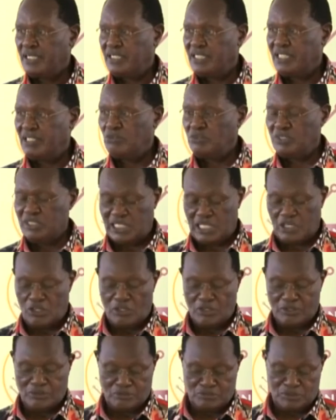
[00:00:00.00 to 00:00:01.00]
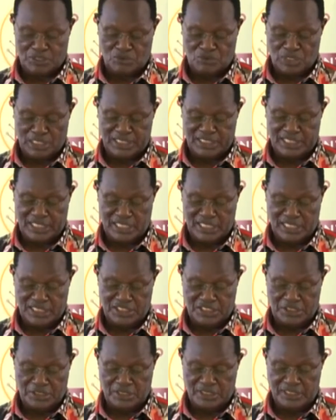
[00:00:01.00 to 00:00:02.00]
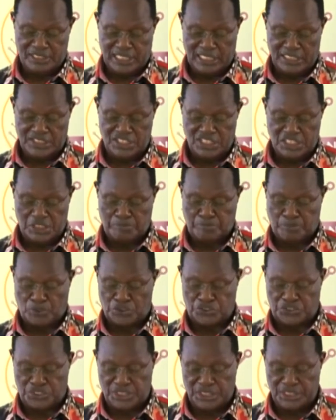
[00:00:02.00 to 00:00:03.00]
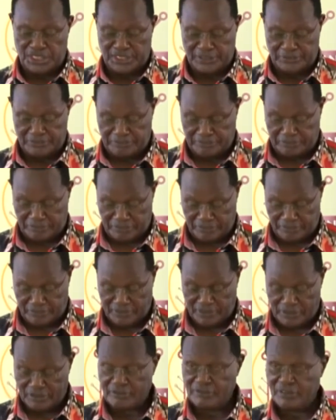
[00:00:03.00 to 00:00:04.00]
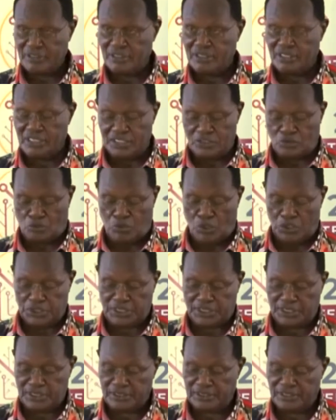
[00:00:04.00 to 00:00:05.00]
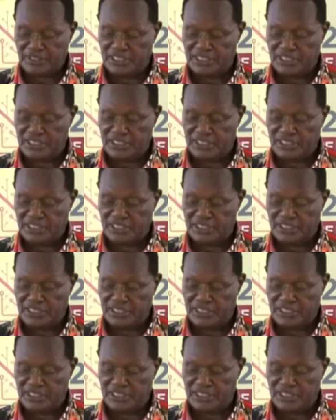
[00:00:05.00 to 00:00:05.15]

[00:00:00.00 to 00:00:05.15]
And I will now, with your indulgence, indulgence proceed in quote,